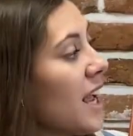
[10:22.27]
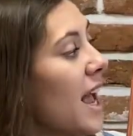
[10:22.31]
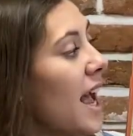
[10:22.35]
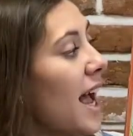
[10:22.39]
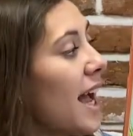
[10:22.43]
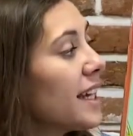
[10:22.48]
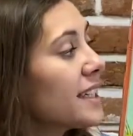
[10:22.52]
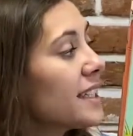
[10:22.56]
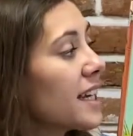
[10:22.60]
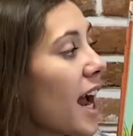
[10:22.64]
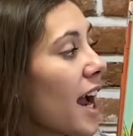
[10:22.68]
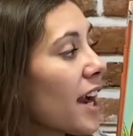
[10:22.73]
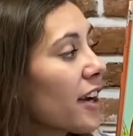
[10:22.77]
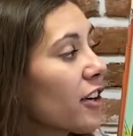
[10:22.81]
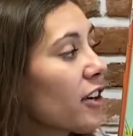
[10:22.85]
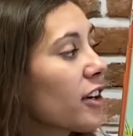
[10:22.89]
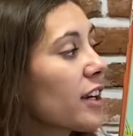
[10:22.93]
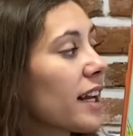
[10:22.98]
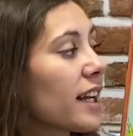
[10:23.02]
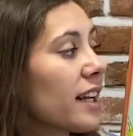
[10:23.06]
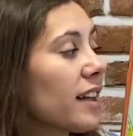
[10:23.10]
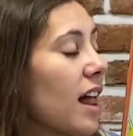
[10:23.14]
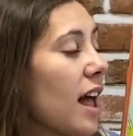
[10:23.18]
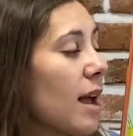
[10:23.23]
A tiger
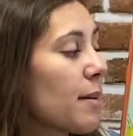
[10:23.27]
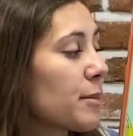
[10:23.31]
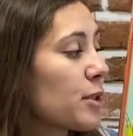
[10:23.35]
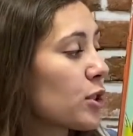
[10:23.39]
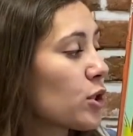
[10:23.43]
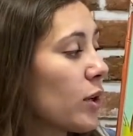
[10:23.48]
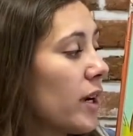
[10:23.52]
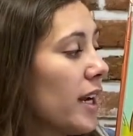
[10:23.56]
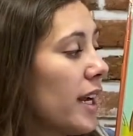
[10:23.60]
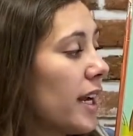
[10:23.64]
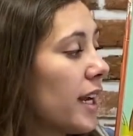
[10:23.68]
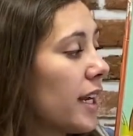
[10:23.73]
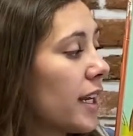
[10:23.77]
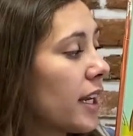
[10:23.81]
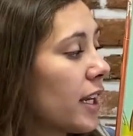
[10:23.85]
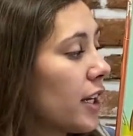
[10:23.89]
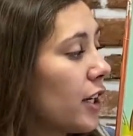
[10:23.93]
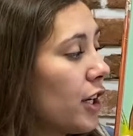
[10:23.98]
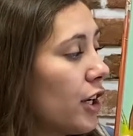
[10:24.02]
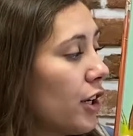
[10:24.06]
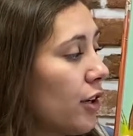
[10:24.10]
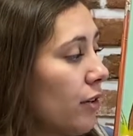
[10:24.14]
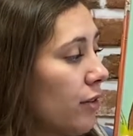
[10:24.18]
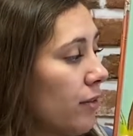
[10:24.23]
can climb a tree, can
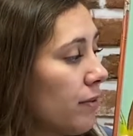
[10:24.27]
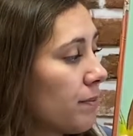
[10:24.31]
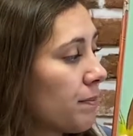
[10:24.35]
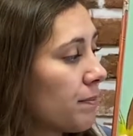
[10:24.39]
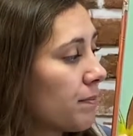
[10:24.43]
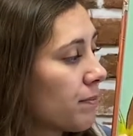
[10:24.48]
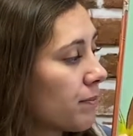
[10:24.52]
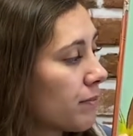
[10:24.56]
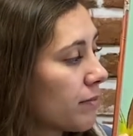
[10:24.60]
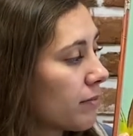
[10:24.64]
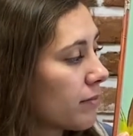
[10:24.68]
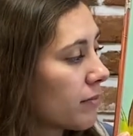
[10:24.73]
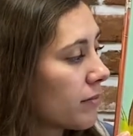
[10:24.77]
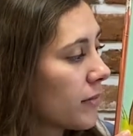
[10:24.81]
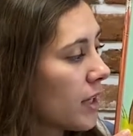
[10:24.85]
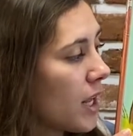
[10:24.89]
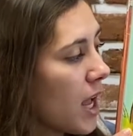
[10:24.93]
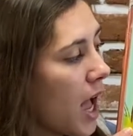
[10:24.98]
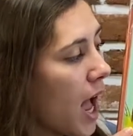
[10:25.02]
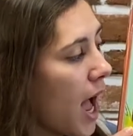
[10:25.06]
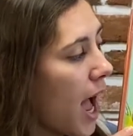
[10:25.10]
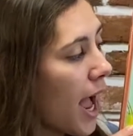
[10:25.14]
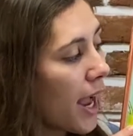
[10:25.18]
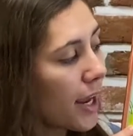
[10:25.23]
you?
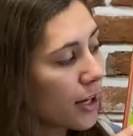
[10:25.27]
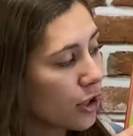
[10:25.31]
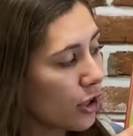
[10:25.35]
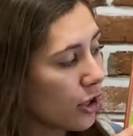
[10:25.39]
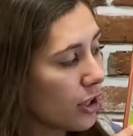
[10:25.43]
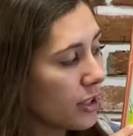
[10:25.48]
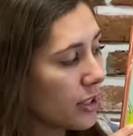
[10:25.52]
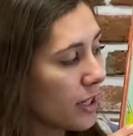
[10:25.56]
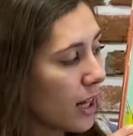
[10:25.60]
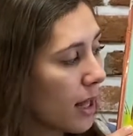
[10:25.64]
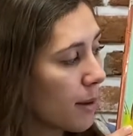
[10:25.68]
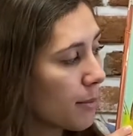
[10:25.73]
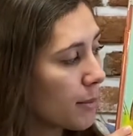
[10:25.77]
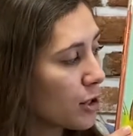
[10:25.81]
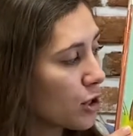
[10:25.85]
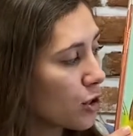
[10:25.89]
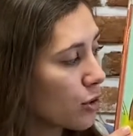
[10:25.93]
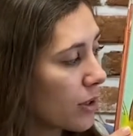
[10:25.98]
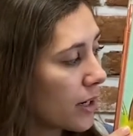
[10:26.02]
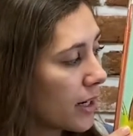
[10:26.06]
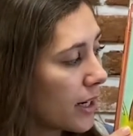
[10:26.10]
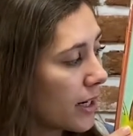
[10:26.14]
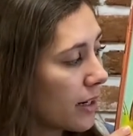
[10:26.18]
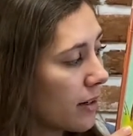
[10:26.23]
I could climb a
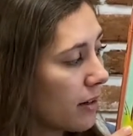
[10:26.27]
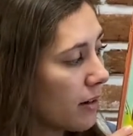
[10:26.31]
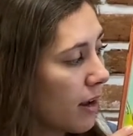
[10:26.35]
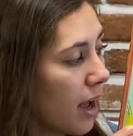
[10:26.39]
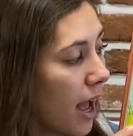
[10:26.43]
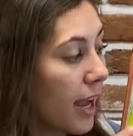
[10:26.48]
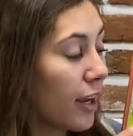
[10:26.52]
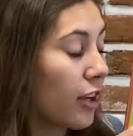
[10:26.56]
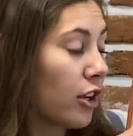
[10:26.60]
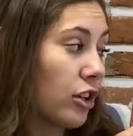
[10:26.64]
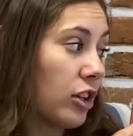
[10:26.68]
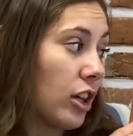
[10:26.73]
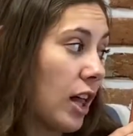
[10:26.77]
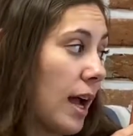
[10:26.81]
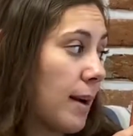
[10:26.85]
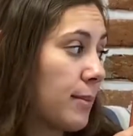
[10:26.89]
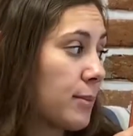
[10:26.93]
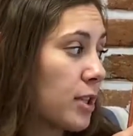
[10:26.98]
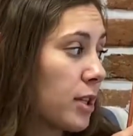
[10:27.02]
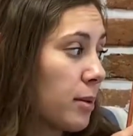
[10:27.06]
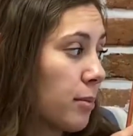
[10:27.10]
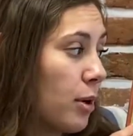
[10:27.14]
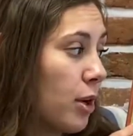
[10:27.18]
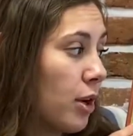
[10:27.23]
tree. I could climb to
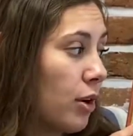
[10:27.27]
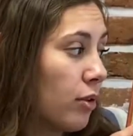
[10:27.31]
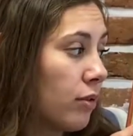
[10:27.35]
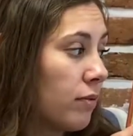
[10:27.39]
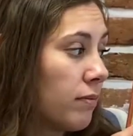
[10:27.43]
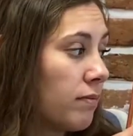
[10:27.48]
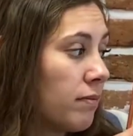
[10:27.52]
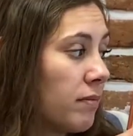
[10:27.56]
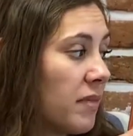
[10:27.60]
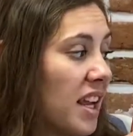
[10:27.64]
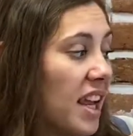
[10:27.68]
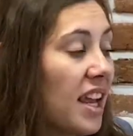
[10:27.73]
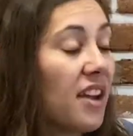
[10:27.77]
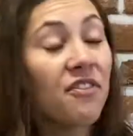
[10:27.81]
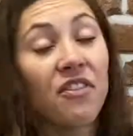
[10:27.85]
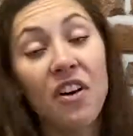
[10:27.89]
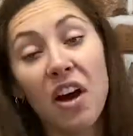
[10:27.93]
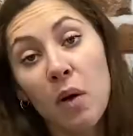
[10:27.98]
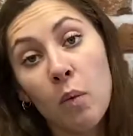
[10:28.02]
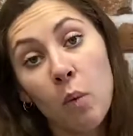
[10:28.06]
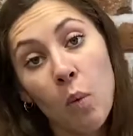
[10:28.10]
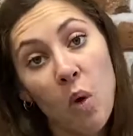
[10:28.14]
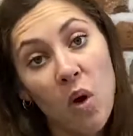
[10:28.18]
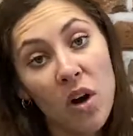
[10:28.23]
the moon if
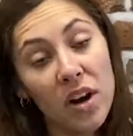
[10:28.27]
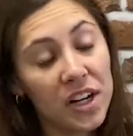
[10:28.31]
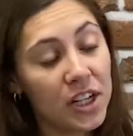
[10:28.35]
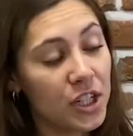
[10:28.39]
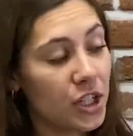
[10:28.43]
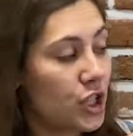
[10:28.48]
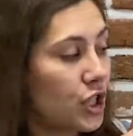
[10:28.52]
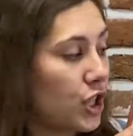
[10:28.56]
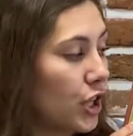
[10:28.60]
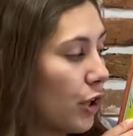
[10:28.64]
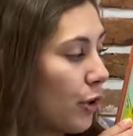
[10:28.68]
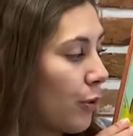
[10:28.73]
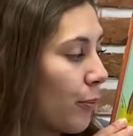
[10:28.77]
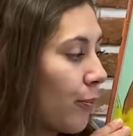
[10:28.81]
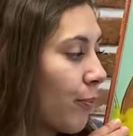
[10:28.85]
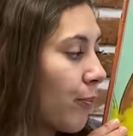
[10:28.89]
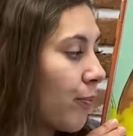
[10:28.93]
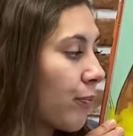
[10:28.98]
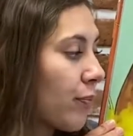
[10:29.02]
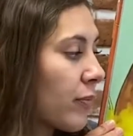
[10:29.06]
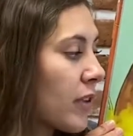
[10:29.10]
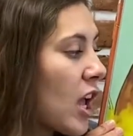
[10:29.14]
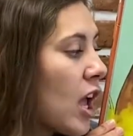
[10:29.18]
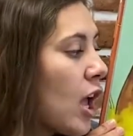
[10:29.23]
I wanted to.
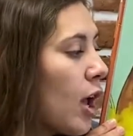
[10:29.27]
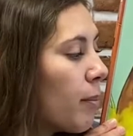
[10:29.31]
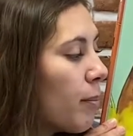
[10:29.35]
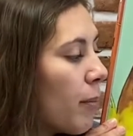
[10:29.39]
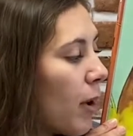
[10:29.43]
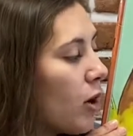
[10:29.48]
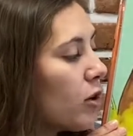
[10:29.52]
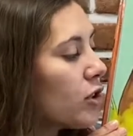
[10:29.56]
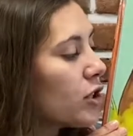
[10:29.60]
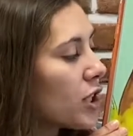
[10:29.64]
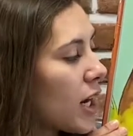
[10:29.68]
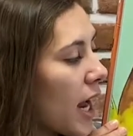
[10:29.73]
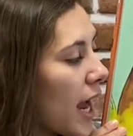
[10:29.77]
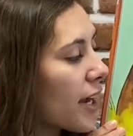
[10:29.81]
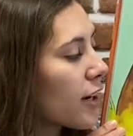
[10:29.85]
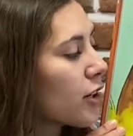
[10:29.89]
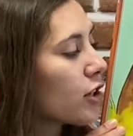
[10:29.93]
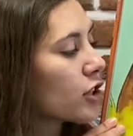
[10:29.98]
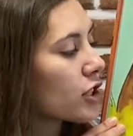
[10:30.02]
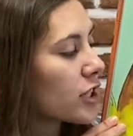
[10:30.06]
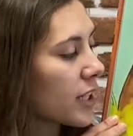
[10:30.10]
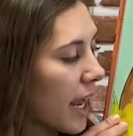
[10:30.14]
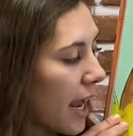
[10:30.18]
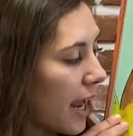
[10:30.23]
Most
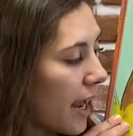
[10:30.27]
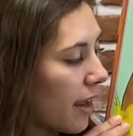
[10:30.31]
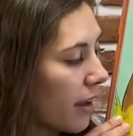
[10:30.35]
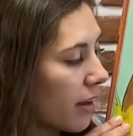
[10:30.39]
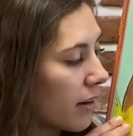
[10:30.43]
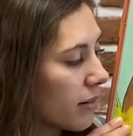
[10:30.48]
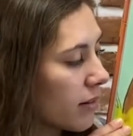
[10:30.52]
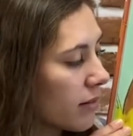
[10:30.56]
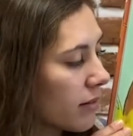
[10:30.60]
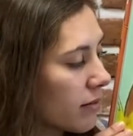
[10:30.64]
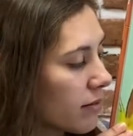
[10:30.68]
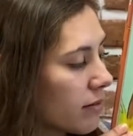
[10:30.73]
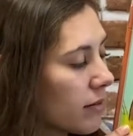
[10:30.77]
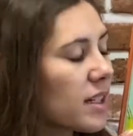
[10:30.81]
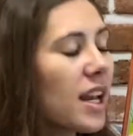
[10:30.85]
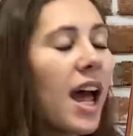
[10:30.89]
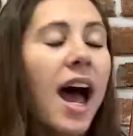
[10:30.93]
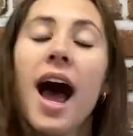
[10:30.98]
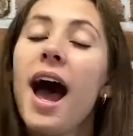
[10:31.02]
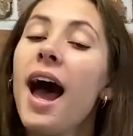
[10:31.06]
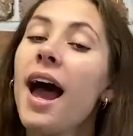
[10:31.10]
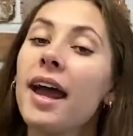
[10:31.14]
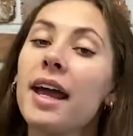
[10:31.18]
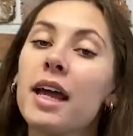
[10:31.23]
tigers can.
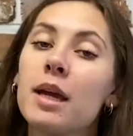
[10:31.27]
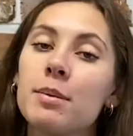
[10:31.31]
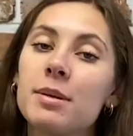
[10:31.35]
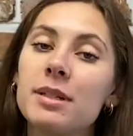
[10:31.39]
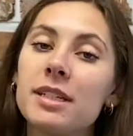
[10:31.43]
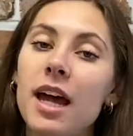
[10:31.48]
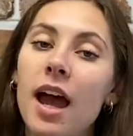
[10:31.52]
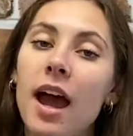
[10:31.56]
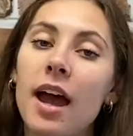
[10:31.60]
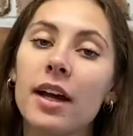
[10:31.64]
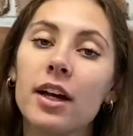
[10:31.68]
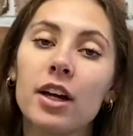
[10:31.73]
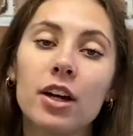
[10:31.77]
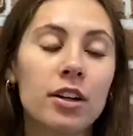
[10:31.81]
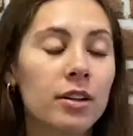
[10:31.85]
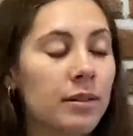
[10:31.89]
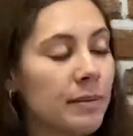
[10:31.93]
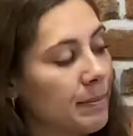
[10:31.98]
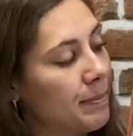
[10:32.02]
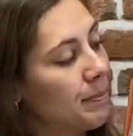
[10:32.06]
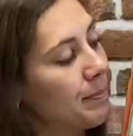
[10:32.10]
I am a tiger.